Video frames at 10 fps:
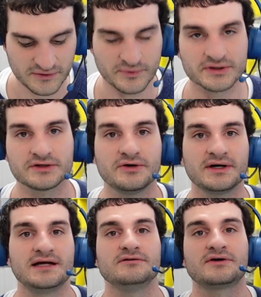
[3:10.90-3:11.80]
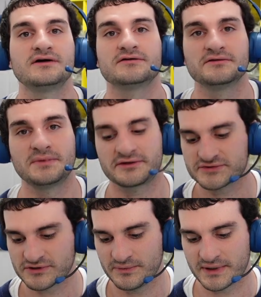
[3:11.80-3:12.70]
we're going to go ahead and look under the
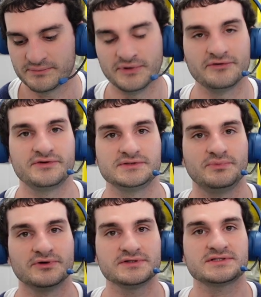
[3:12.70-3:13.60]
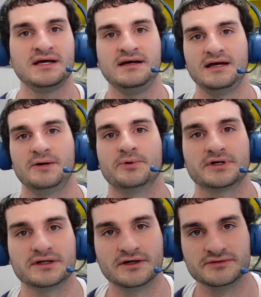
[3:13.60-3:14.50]
microscope at both these boards, and we're
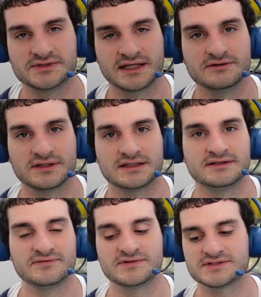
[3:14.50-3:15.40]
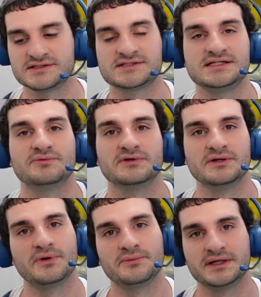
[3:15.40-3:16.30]
going to go take a look at the difference and see really
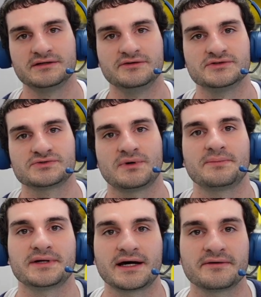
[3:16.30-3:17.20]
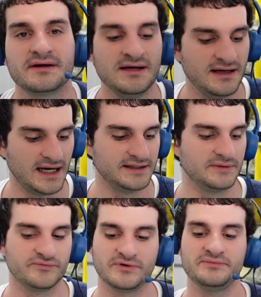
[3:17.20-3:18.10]
what we can do to swap it out. And
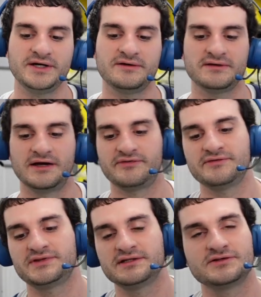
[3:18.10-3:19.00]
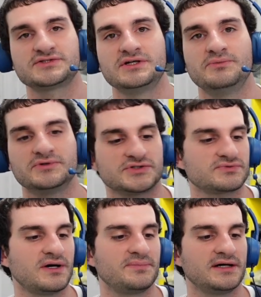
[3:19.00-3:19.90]
then from there, if everything looks good, we'll just
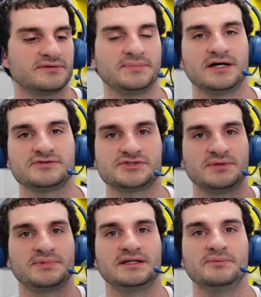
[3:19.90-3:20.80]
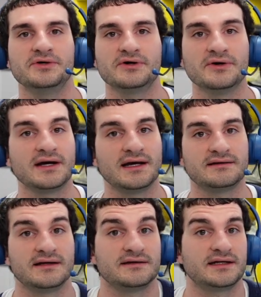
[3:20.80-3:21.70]
swap out the BIOS chip, and then we'll go ahead
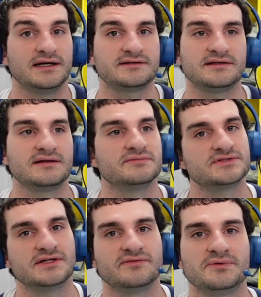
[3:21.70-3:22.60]
and connect it and see if it